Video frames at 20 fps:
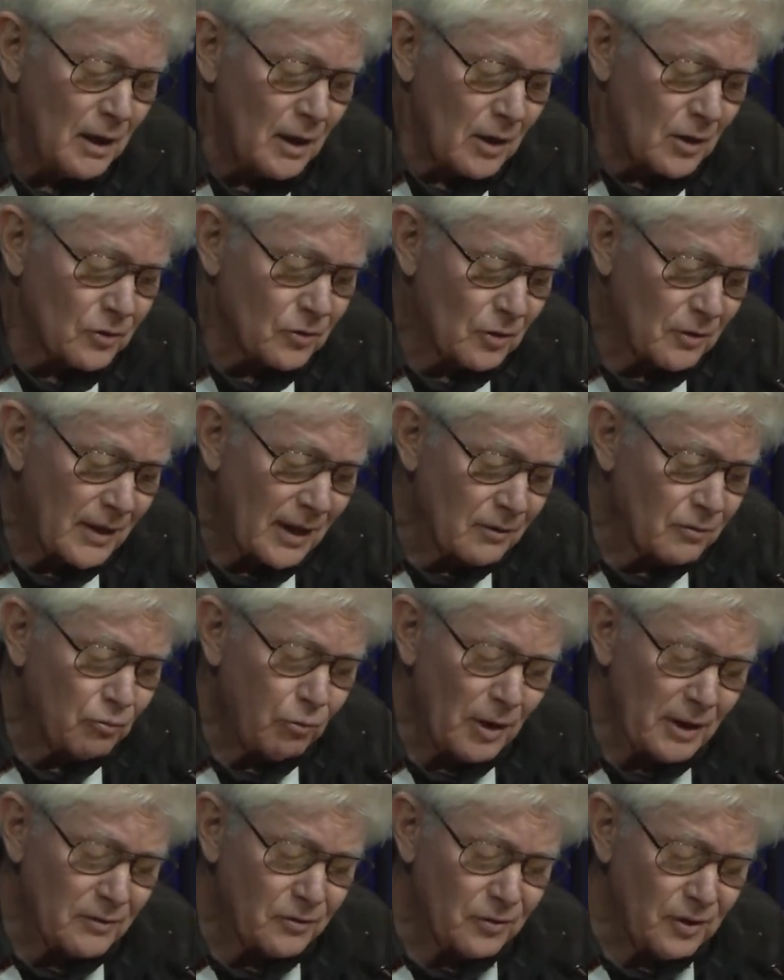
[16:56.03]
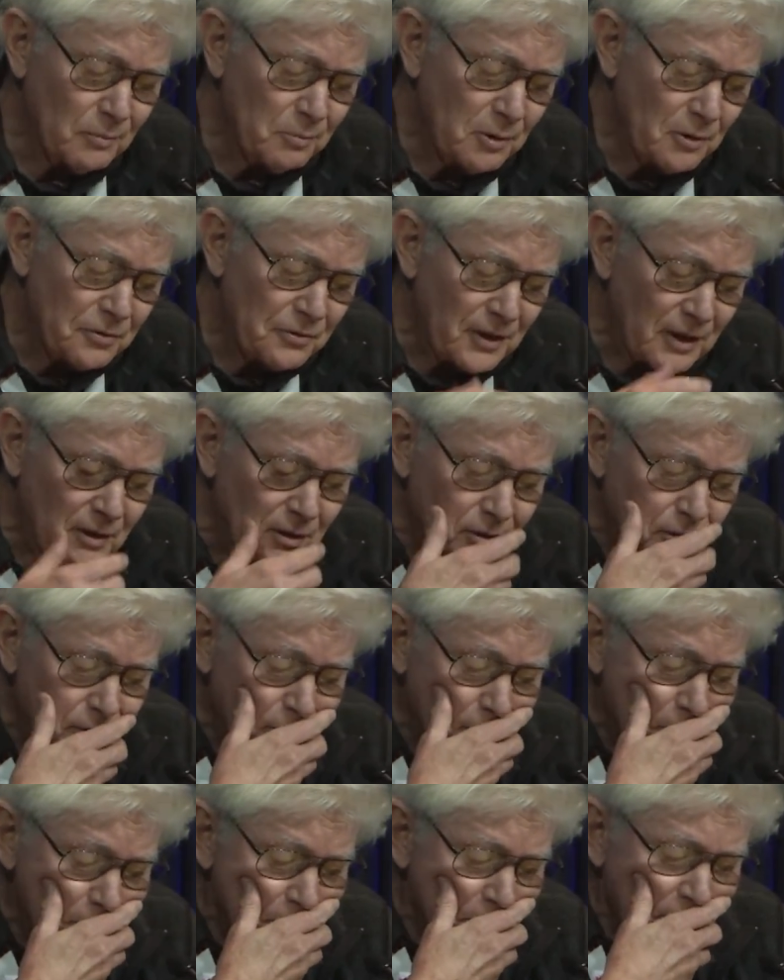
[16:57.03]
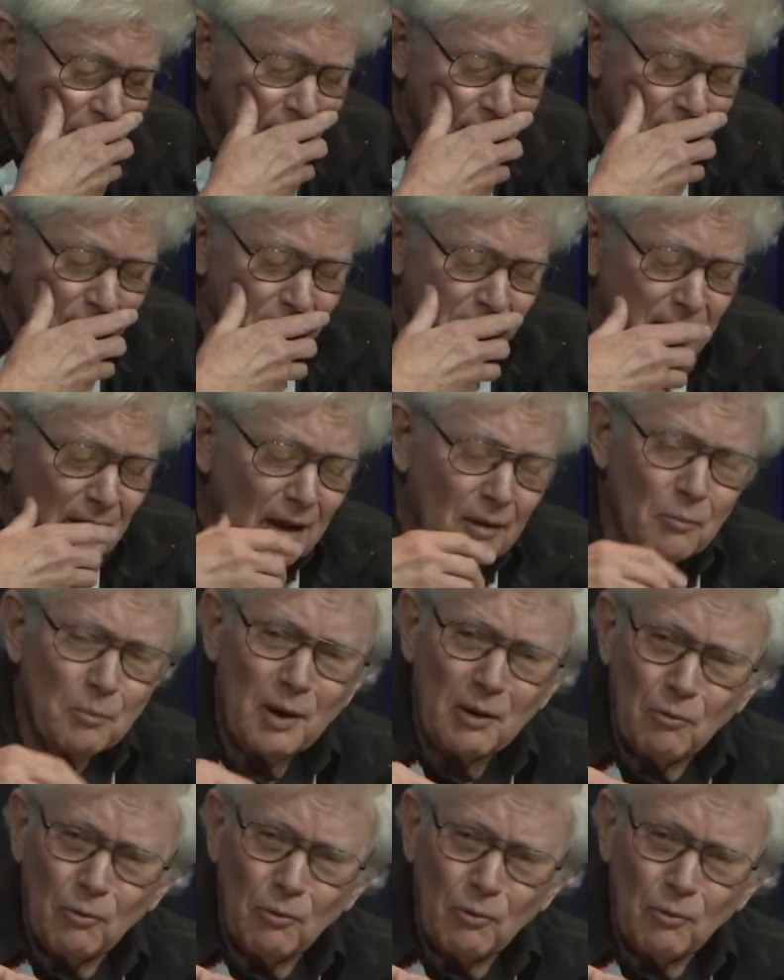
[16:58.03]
So that's one simple thing to do. But